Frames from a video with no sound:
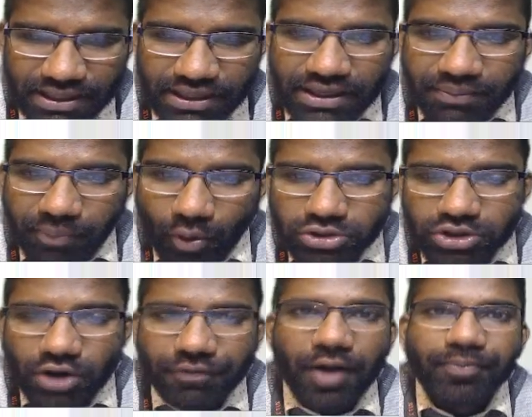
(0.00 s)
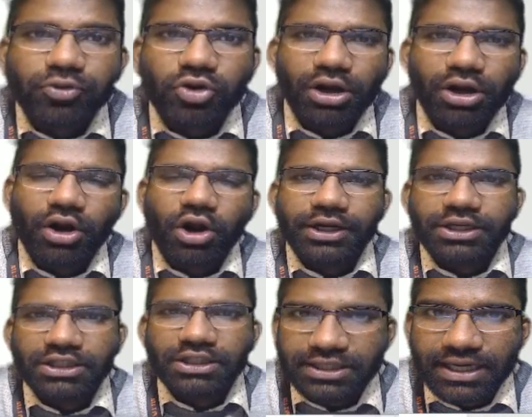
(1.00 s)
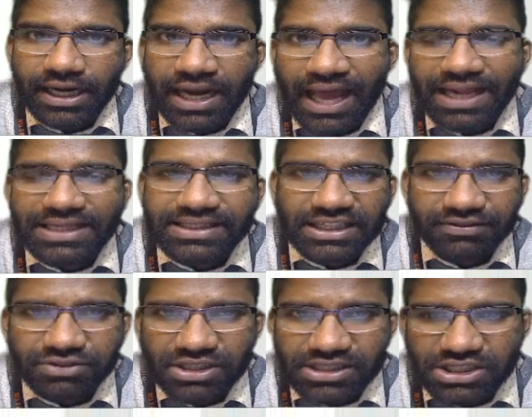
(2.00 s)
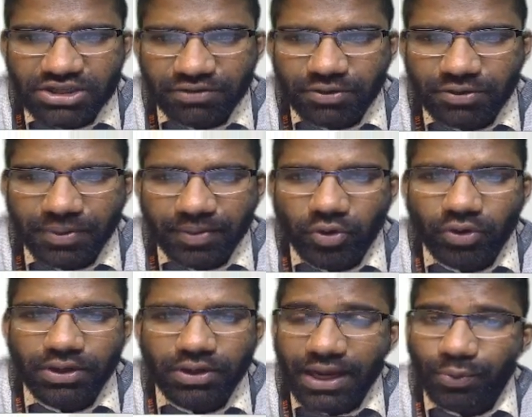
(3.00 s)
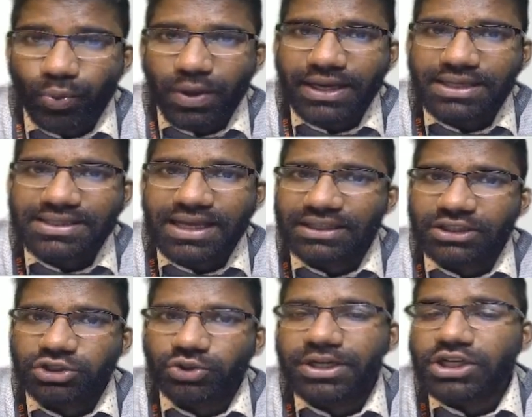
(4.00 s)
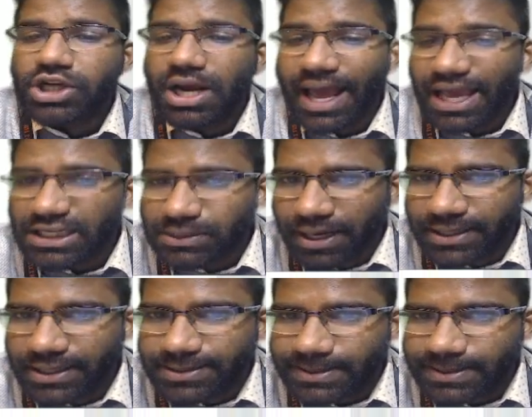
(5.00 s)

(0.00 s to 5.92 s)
post of comptroller, auditor general, and chief justice of Supreme Court, and various other judicial aspects.